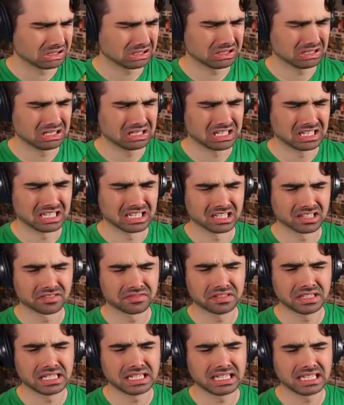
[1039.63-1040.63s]
Oh,
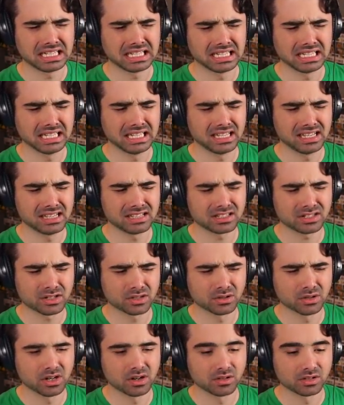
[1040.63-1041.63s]
that is
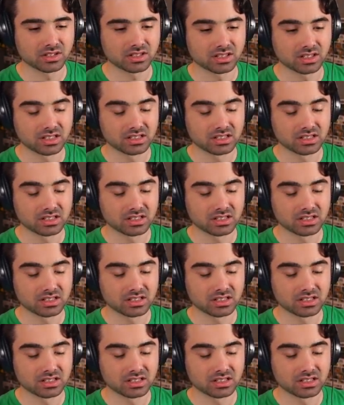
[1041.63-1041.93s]
gross.